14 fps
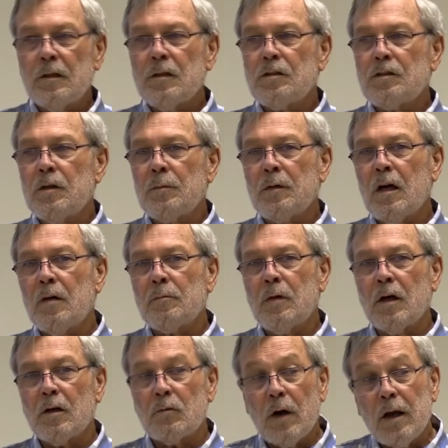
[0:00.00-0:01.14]
Ship it out
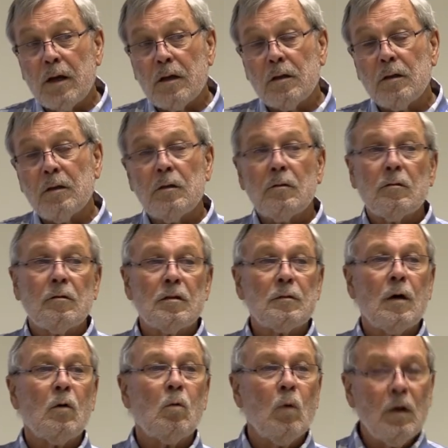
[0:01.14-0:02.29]
by rail was
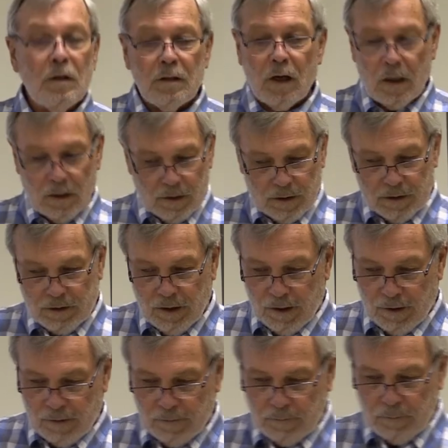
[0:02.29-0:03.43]
about $1 a
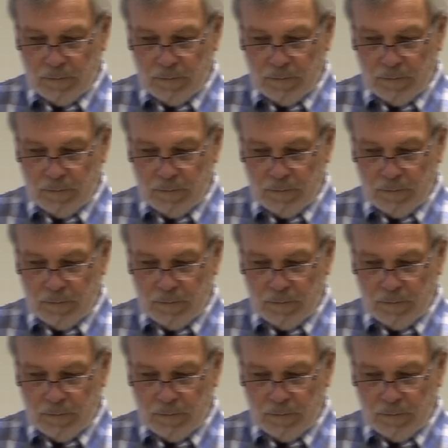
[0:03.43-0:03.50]
ton.